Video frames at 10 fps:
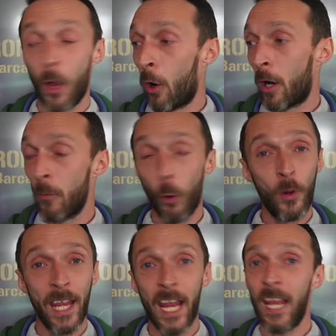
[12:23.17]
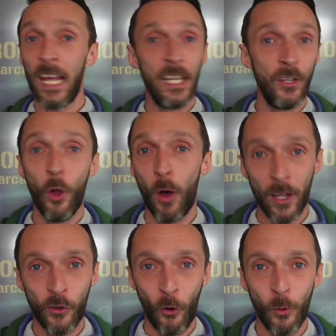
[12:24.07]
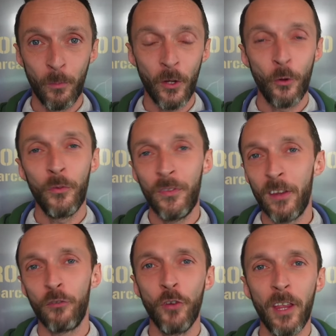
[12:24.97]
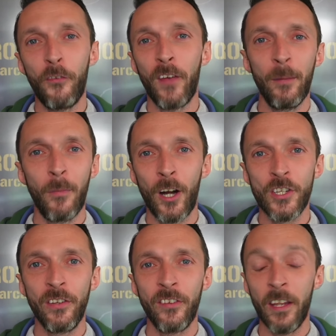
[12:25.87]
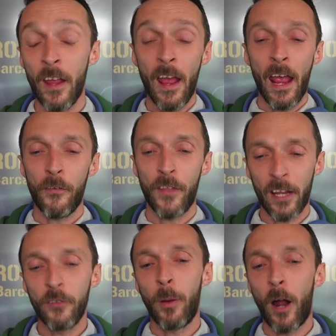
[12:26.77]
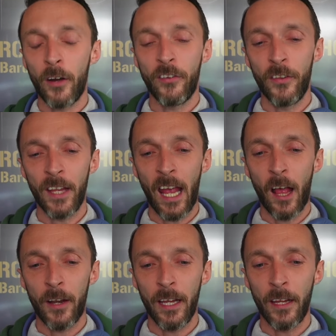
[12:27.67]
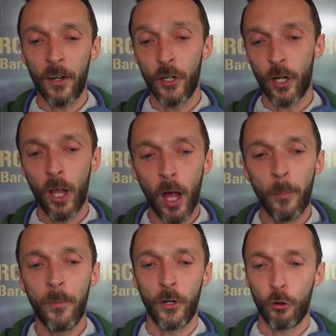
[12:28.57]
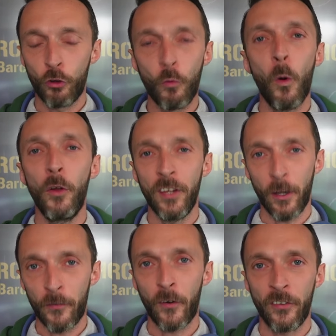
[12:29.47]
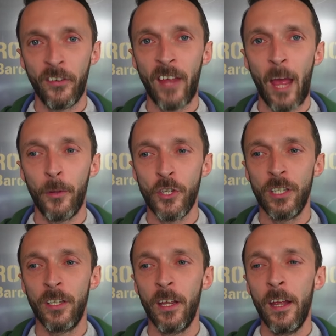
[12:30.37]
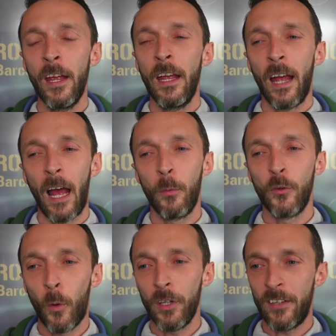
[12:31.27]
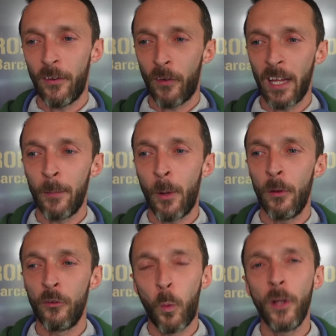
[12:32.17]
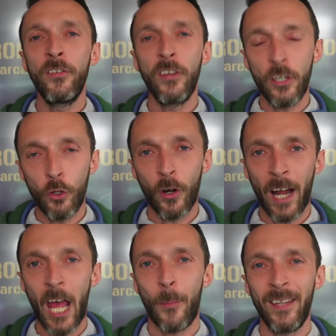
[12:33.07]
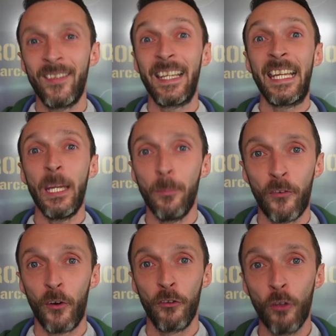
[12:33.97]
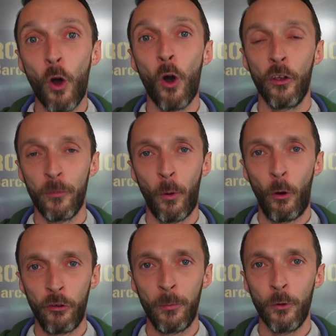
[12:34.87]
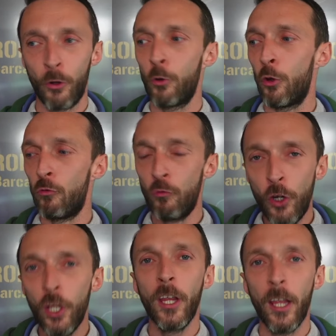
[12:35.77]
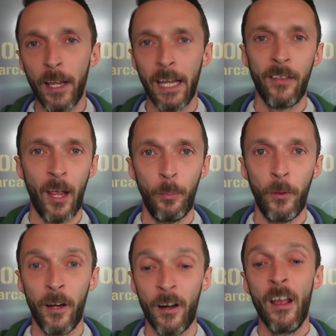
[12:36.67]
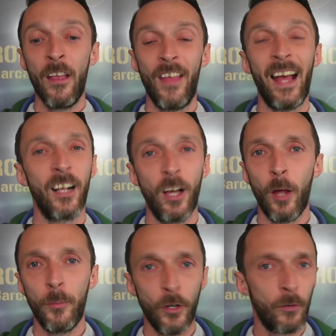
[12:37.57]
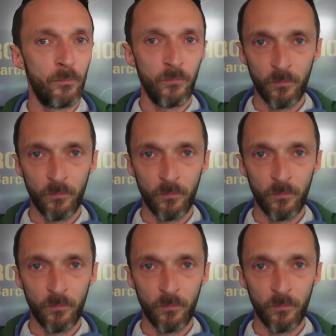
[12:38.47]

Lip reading: or okay and not at all. You know, it's really fine margins, and if there is parts of the gallery or your club or your squad that you're first establishing that I would want you to think about is ones that you're happy to keep for as long as possible. You know, you really like that player, that club, you're